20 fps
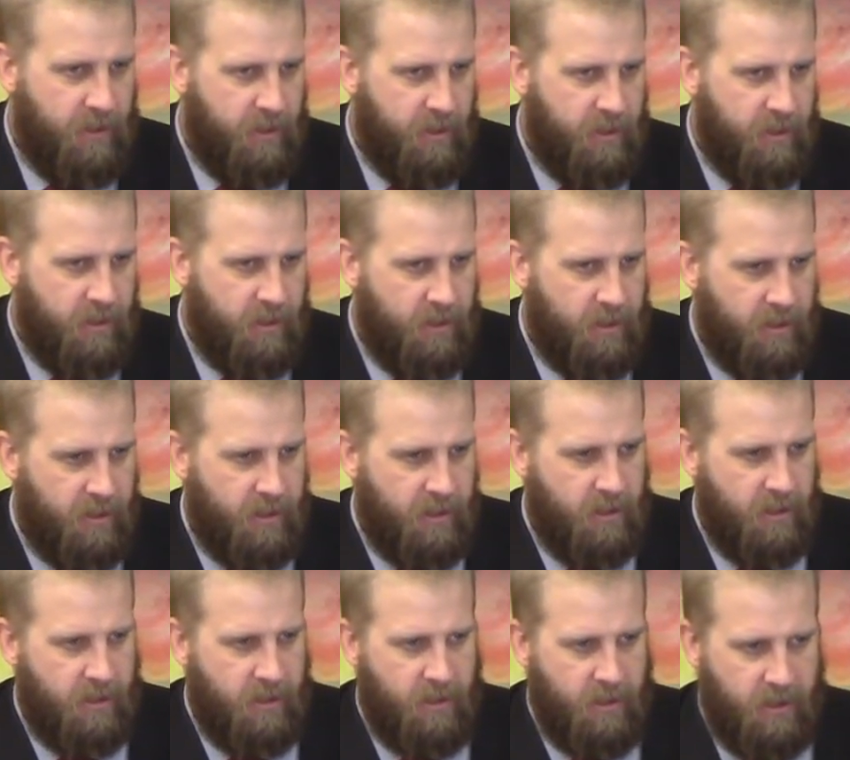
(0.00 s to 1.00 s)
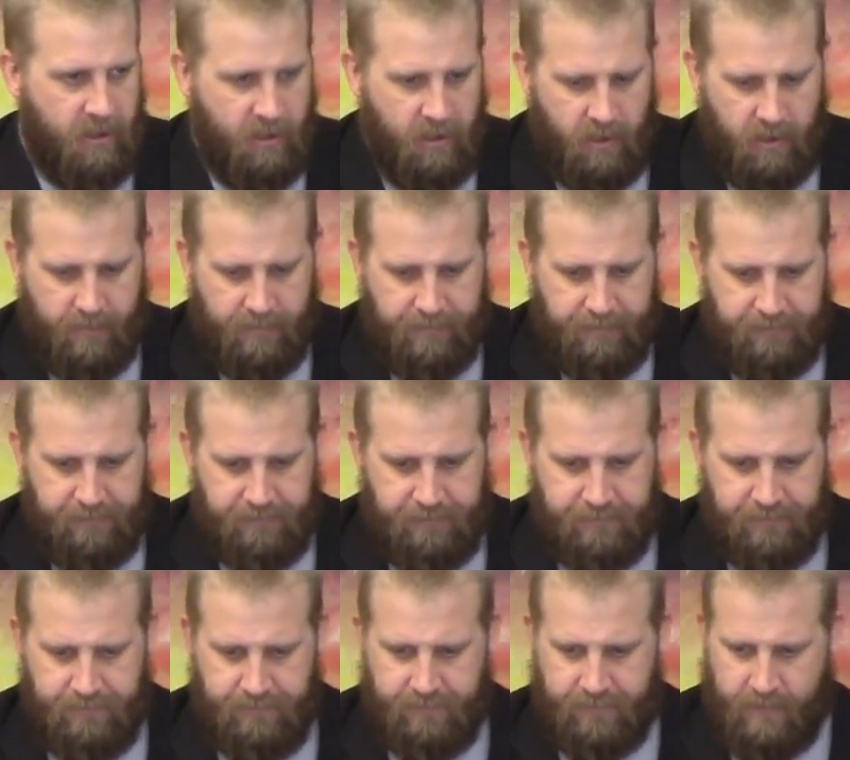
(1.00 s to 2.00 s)

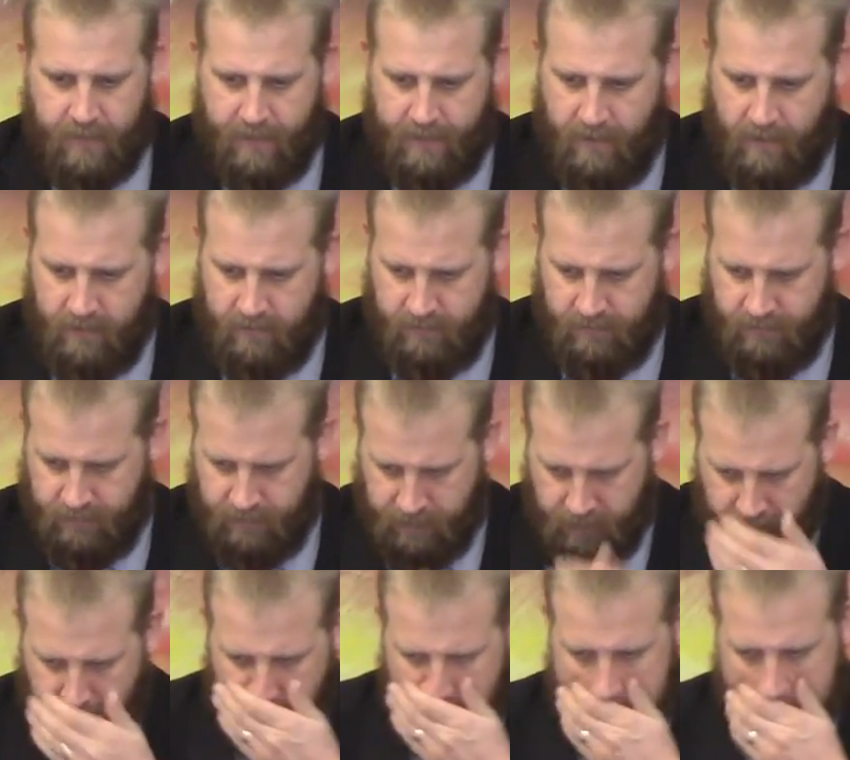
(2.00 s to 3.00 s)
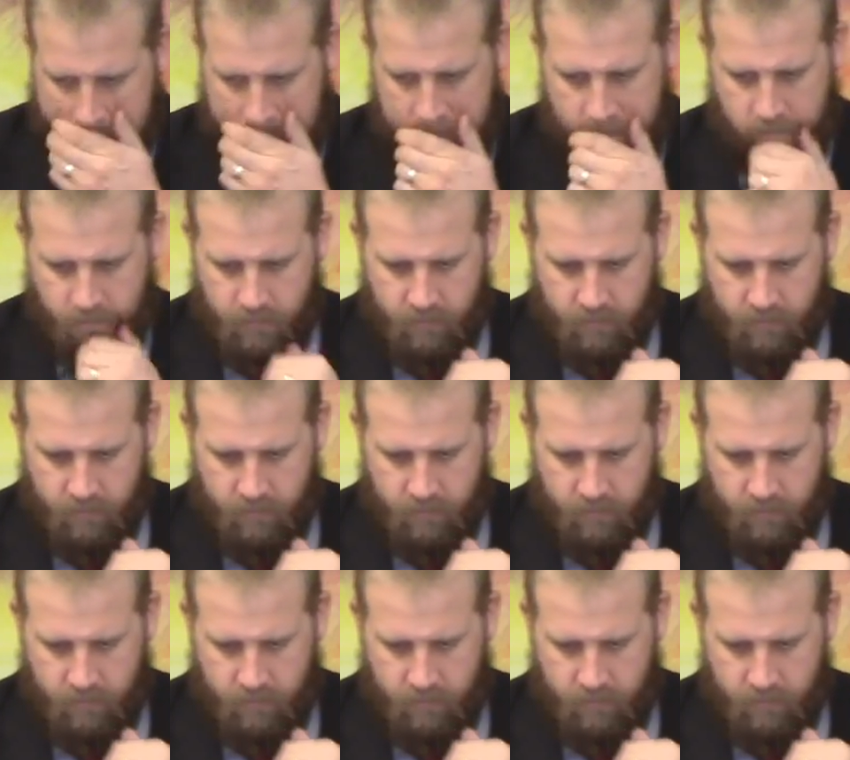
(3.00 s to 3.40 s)
Nobody speaks.